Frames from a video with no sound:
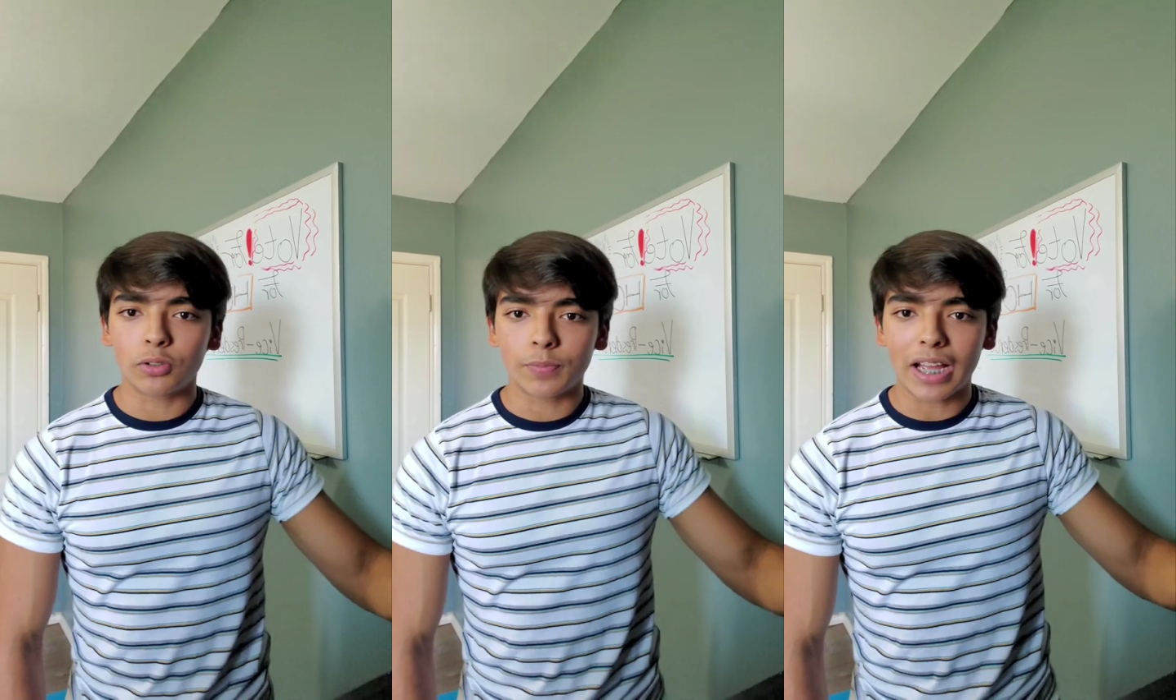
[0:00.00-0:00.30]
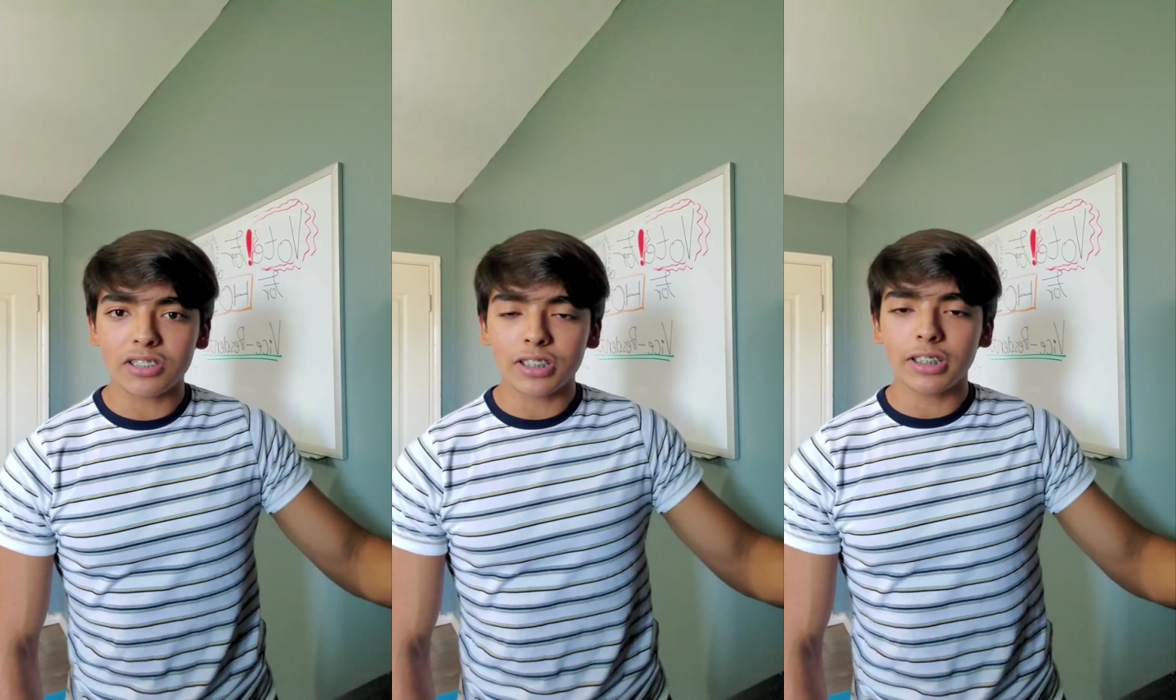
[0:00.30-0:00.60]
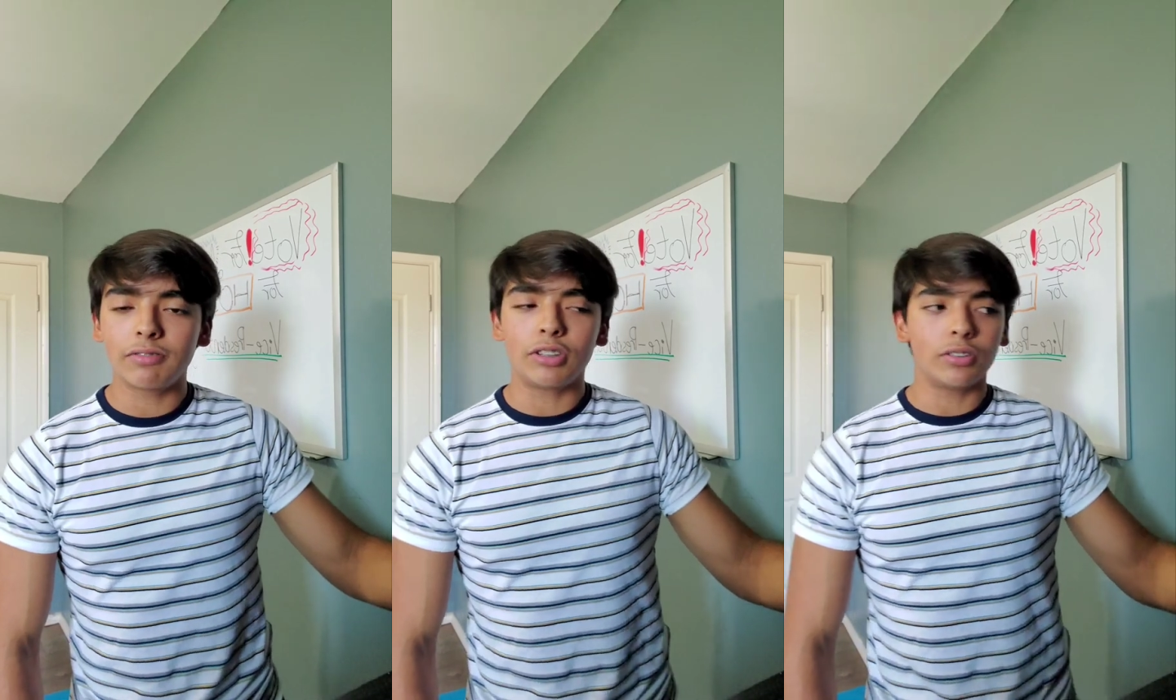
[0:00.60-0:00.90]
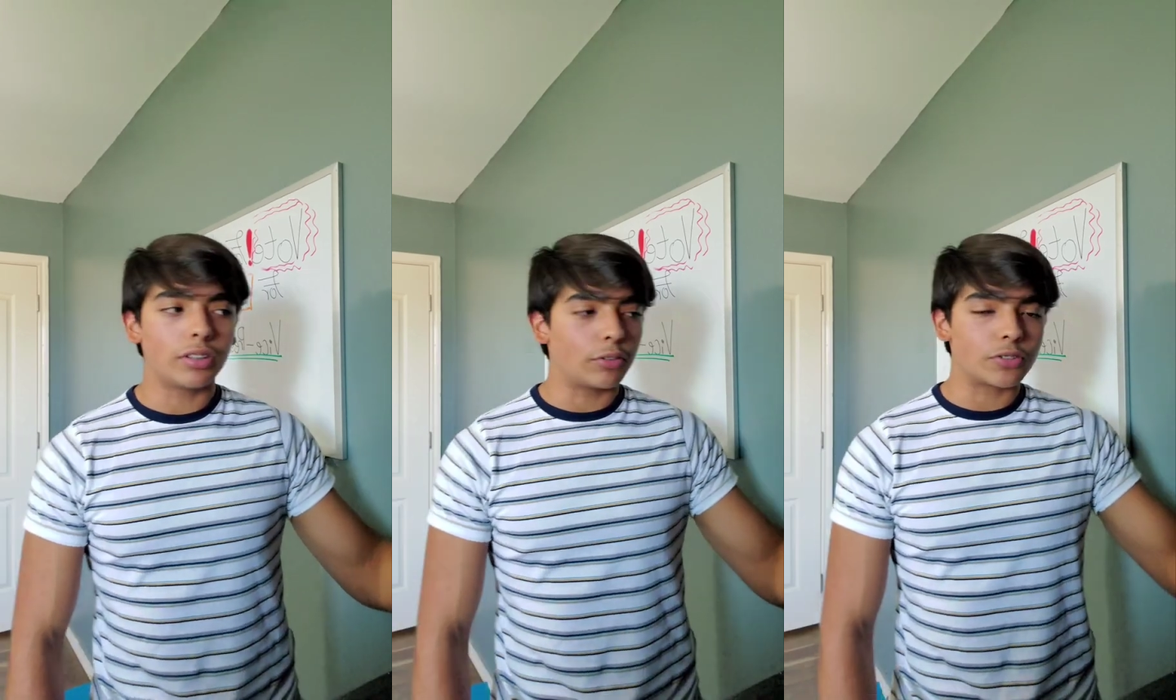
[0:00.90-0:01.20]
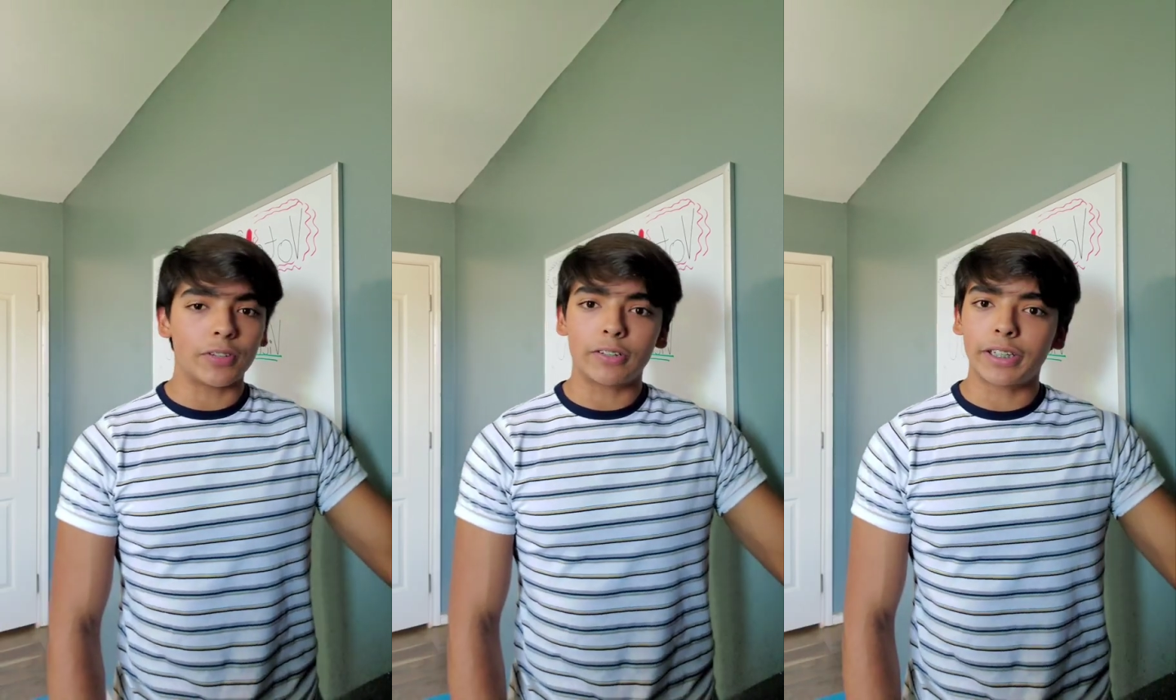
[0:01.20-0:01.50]
to pass it. I mean, it
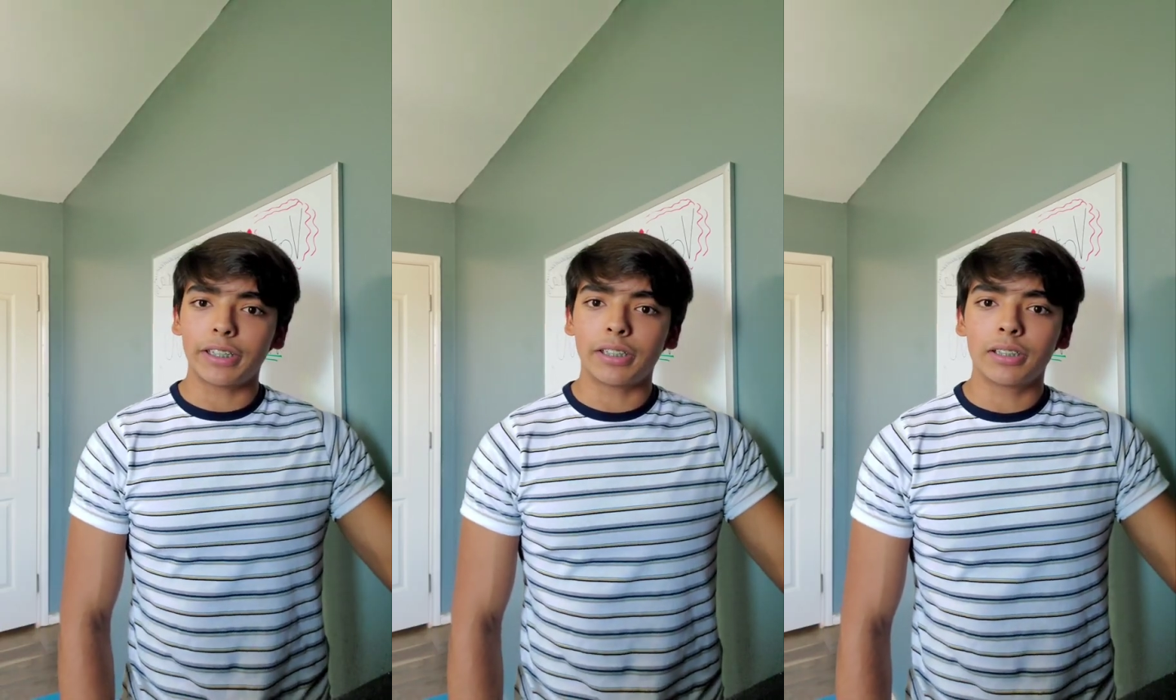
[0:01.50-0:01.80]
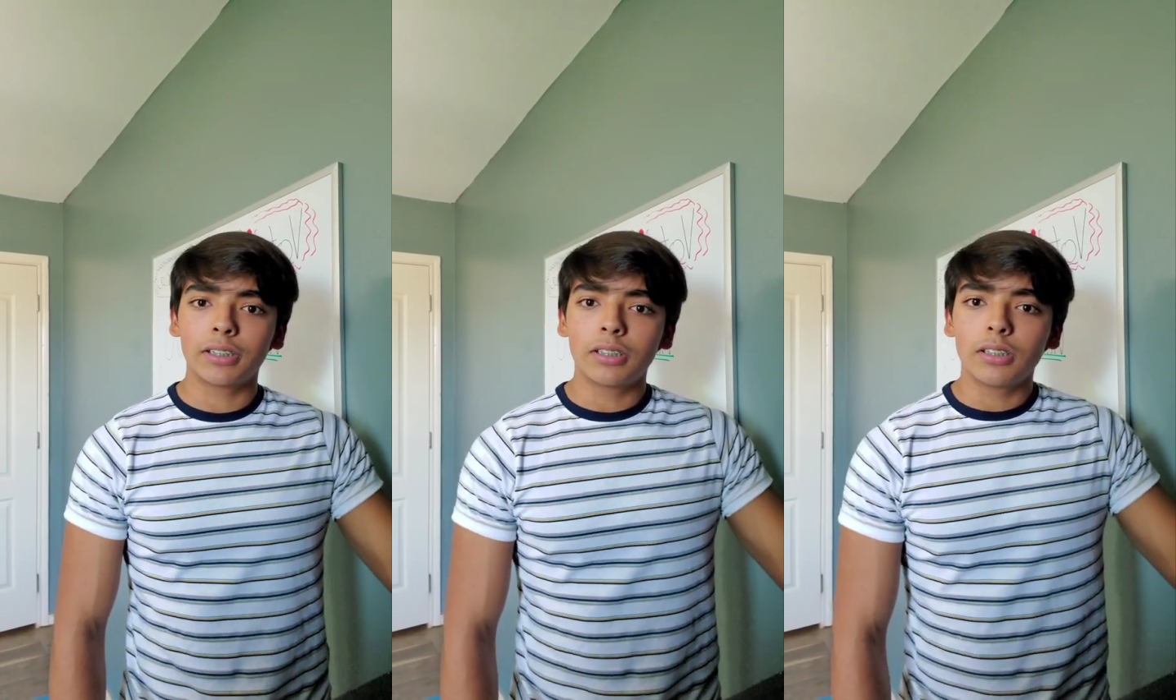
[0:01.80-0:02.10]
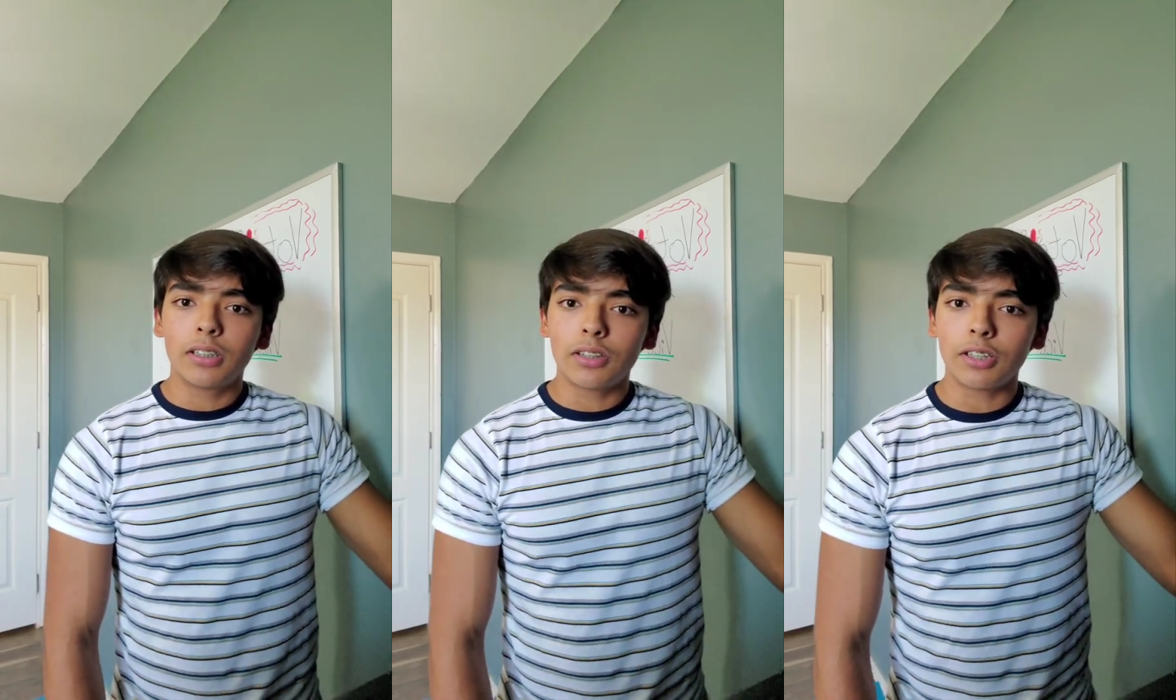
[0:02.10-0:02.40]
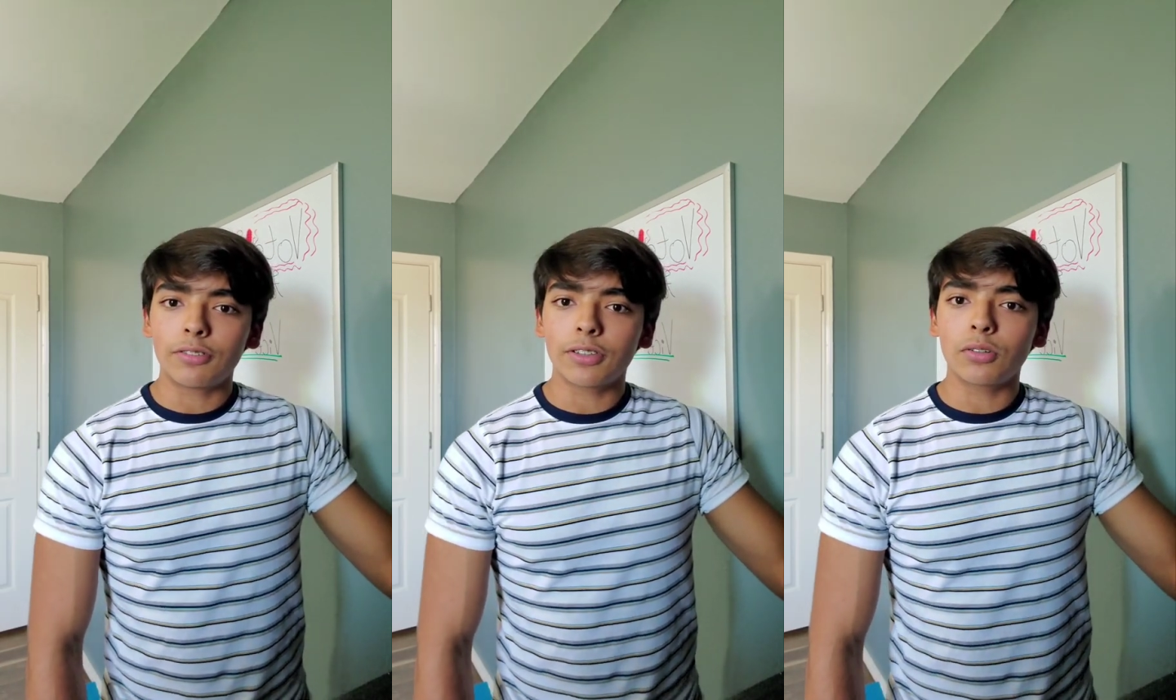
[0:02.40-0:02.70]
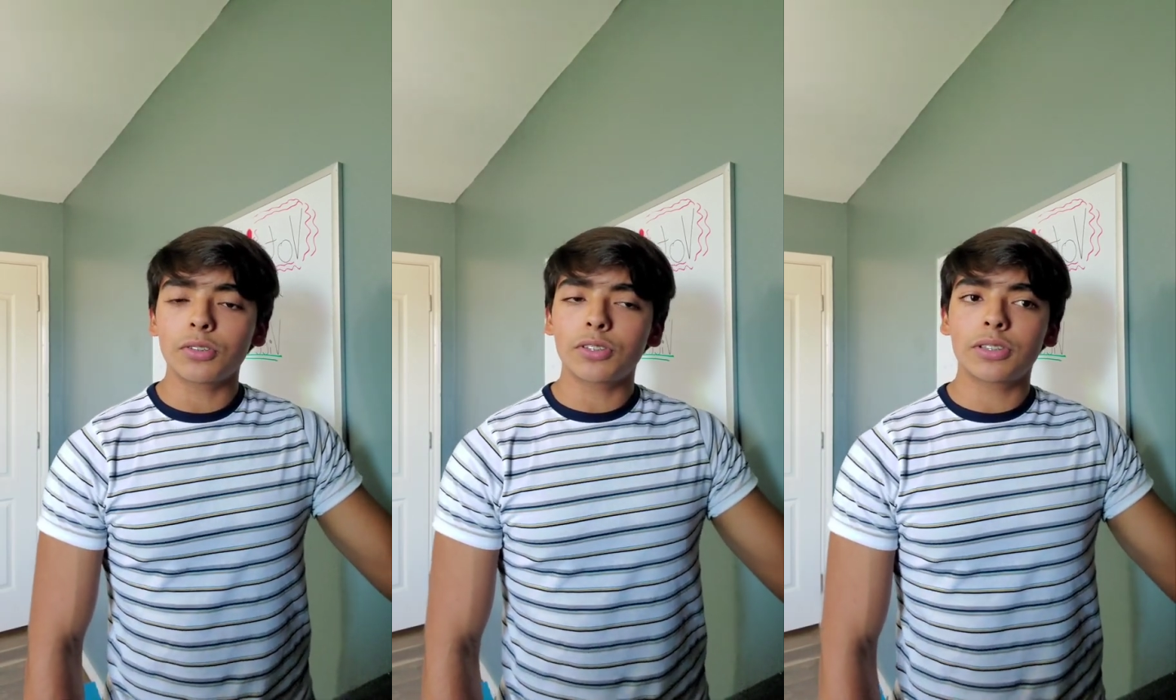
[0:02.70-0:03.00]
was very
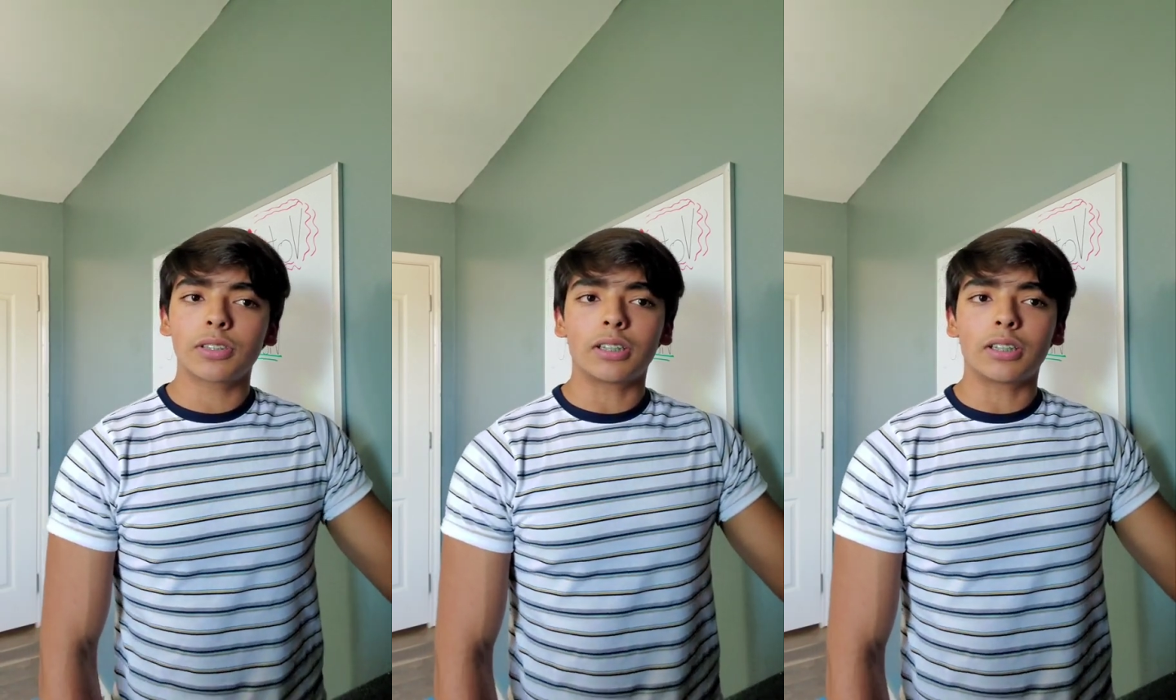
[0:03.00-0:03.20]
difficult.